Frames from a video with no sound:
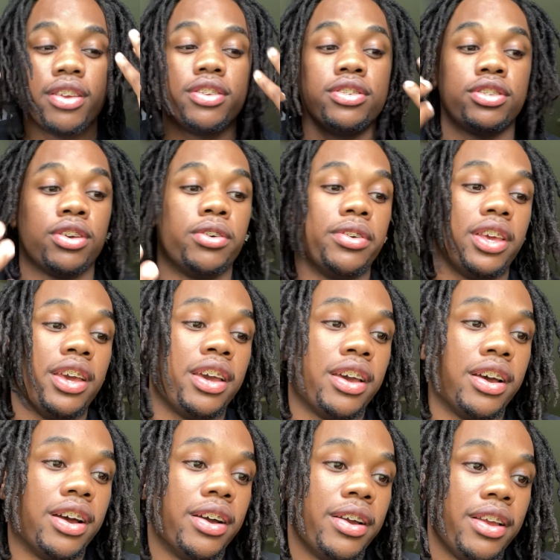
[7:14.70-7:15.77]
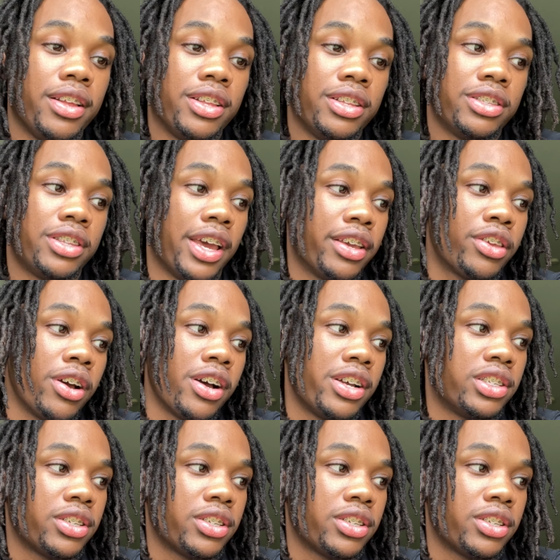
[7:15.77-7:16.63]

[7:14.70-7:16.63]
So yeah, thank y'all.